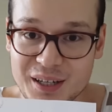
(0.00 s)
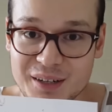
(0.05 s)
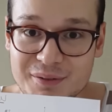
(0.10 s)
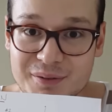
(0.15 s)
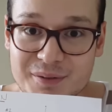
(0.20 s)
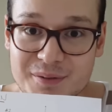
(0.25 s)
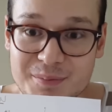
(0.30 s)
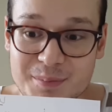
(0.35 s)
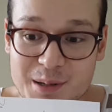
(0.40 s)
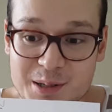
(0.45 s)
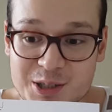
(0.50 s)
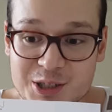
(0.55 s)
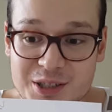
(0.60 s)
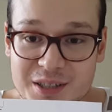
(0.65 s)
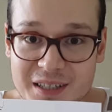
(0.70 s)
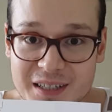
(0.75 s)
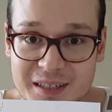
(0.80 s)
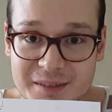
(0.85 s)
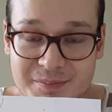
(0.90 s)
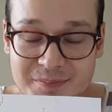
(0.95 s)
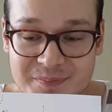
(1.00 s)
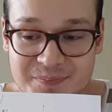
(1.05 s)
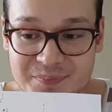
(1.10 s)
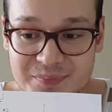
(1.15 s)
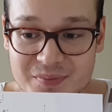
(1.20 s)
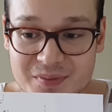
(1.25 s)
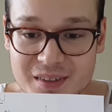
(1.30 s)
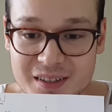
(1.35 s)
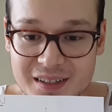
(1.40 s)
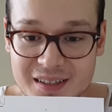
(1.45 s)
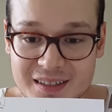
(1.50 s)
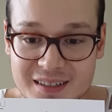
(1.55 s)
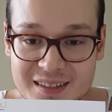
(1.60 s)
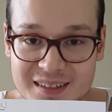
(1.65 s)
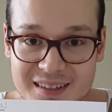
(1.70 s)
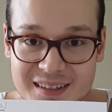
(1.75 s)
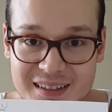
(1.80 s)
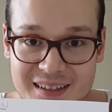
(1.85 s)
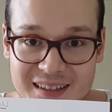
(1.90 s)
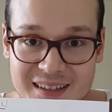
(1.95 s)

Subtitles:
have much time and